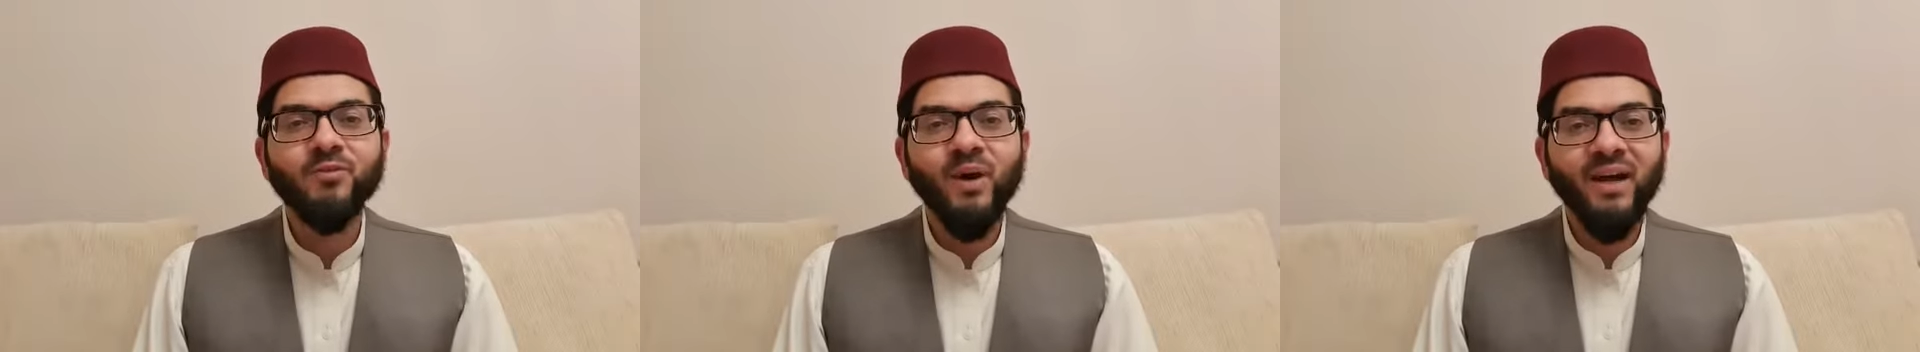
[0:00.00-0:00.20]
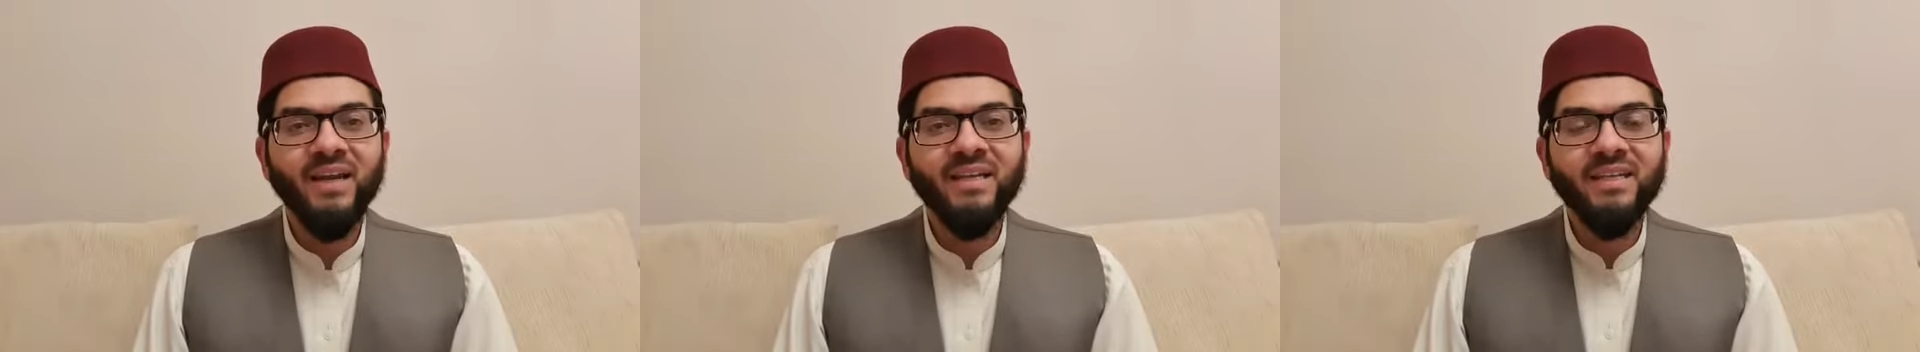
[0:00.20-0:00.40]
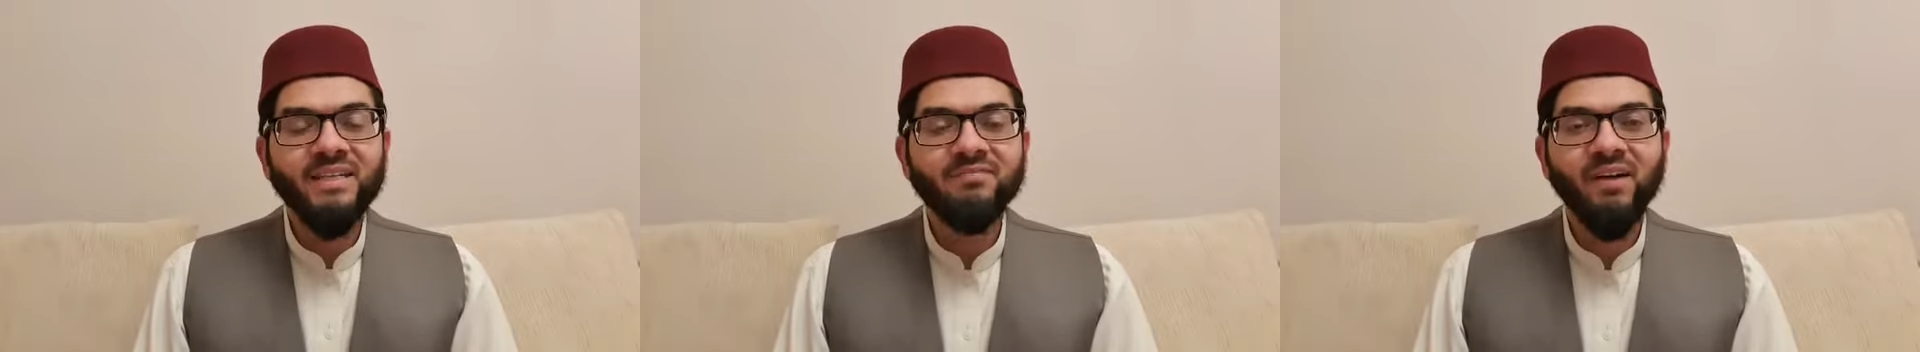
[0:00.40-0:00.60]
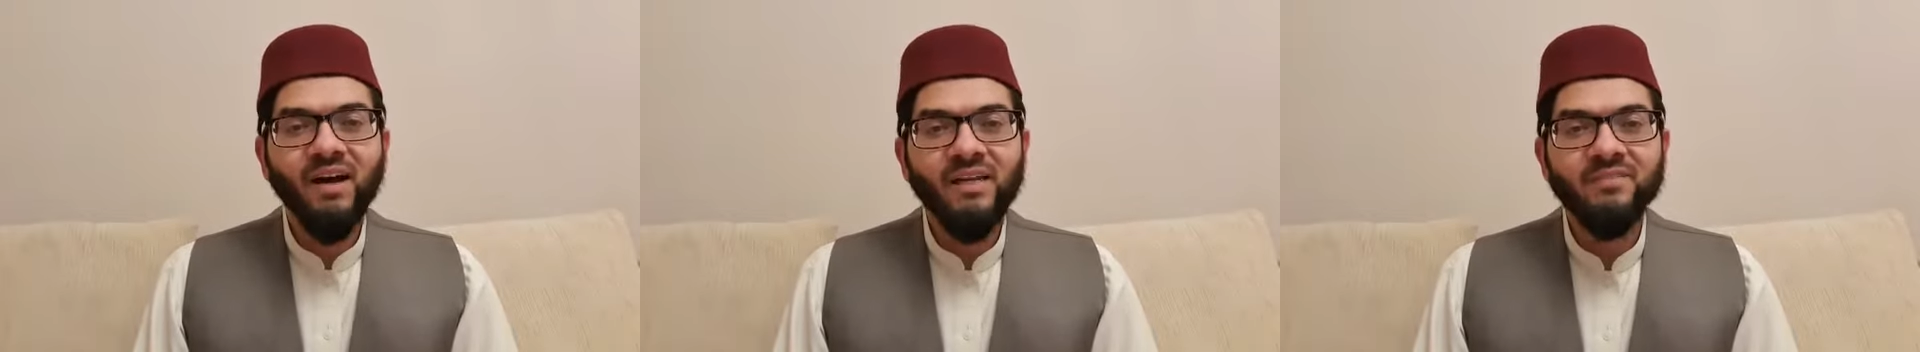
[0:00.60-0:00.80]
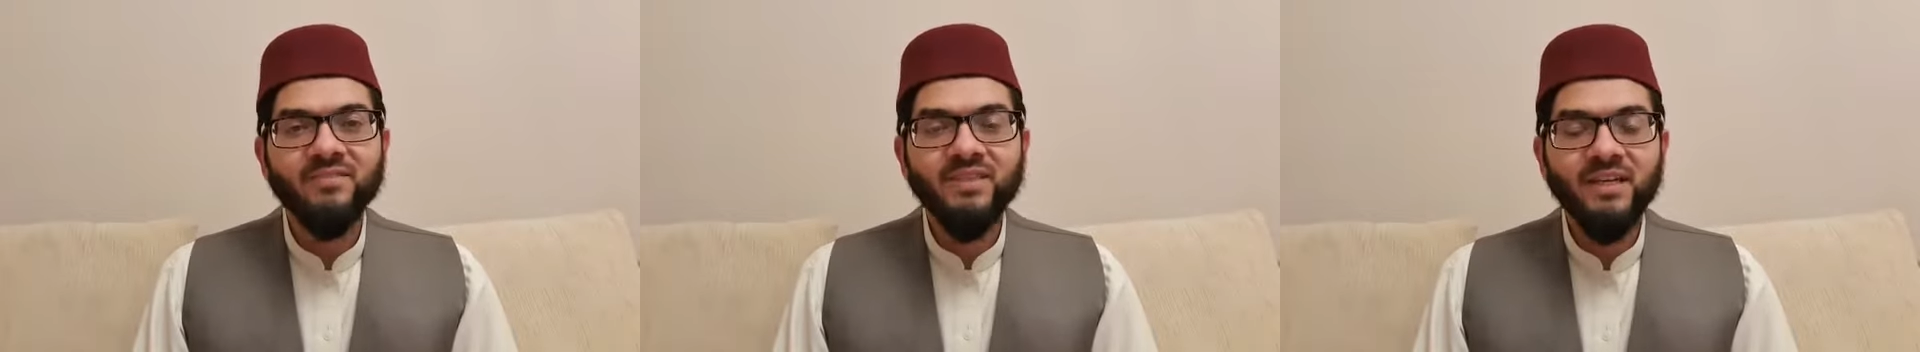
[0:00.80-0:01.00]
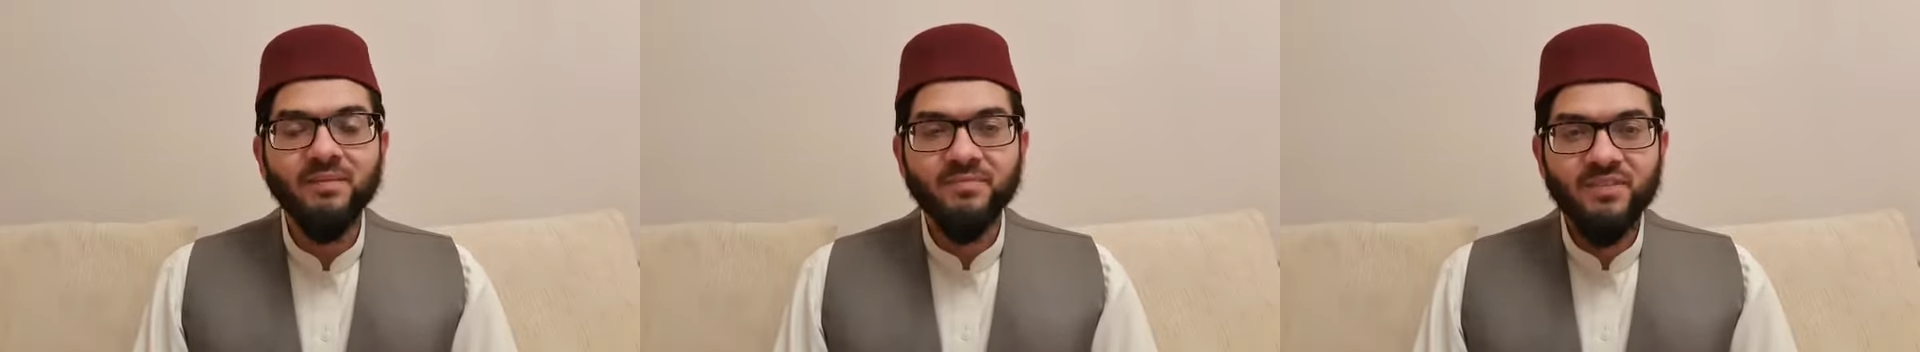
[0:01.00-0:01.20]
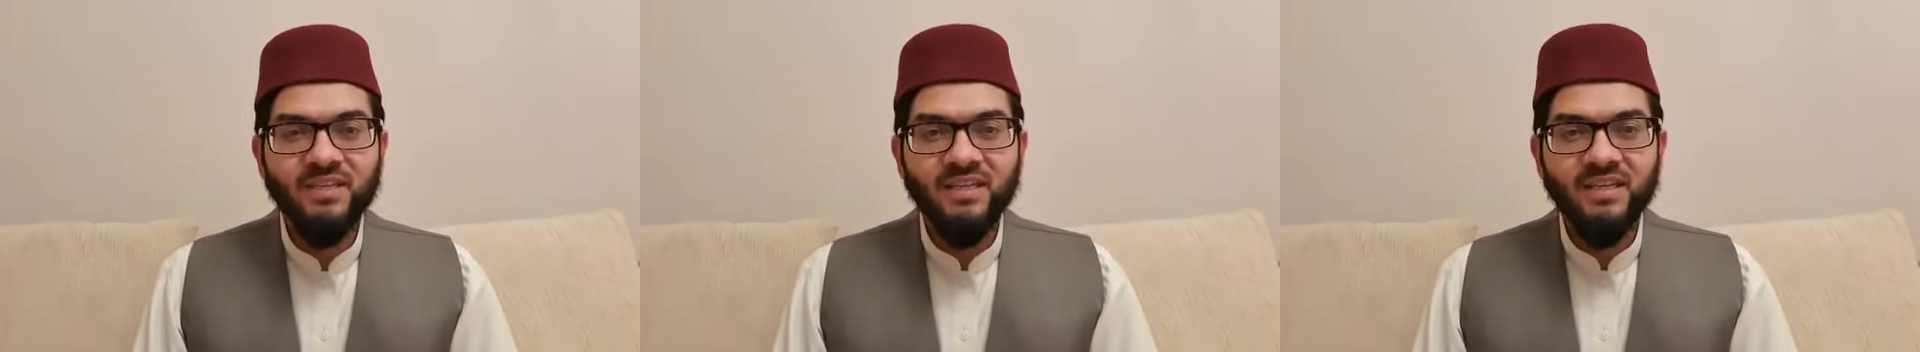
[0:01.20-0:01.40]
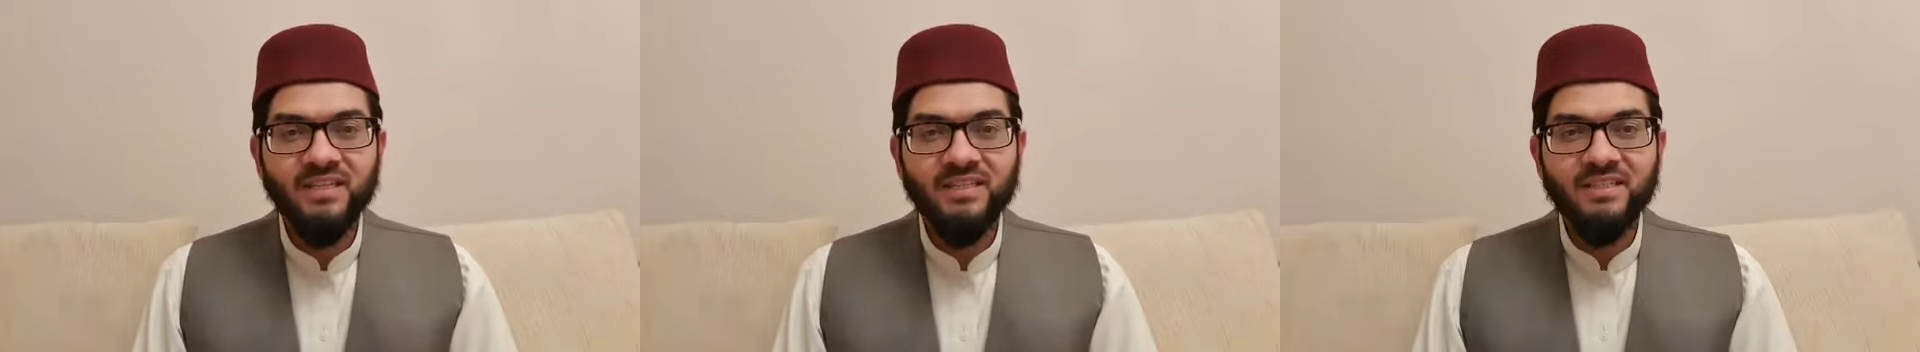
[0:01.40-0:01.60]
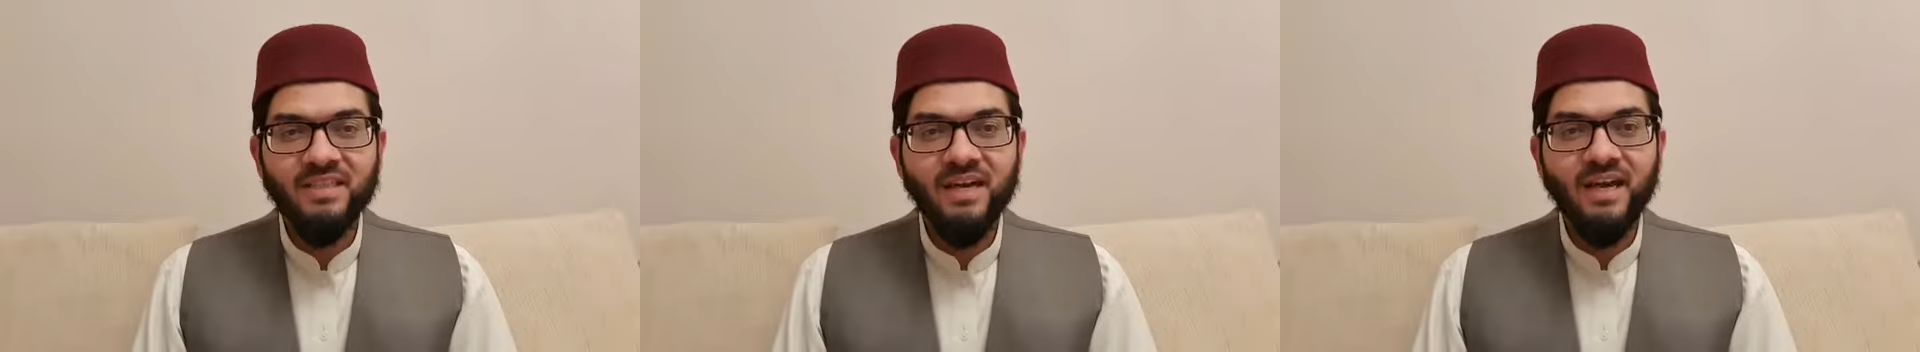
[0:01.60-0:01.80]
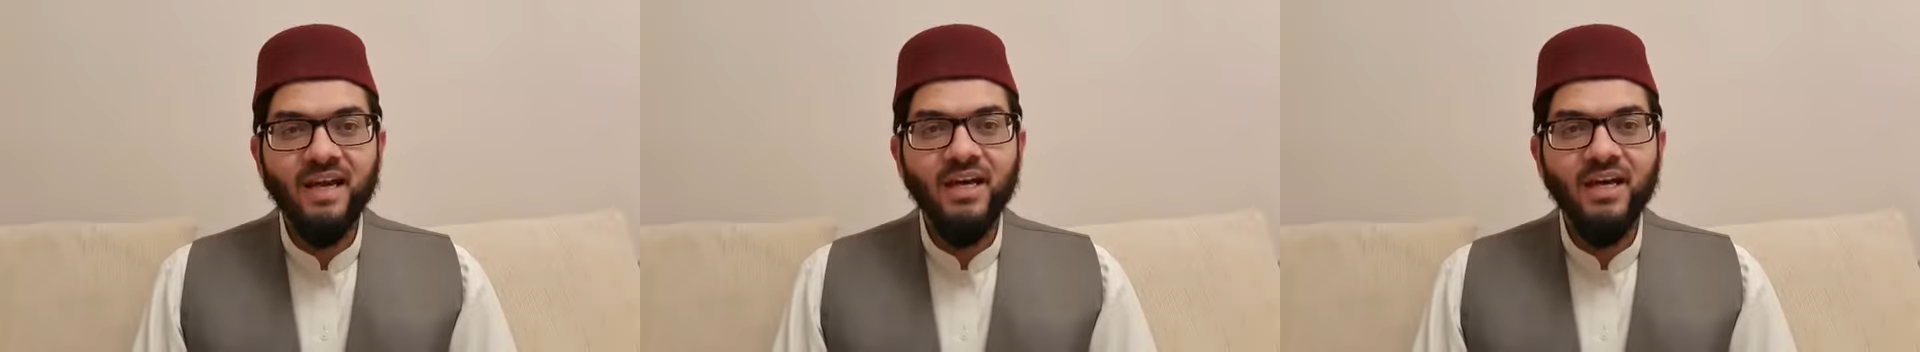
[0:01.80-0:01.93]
alayhi wa sallam says that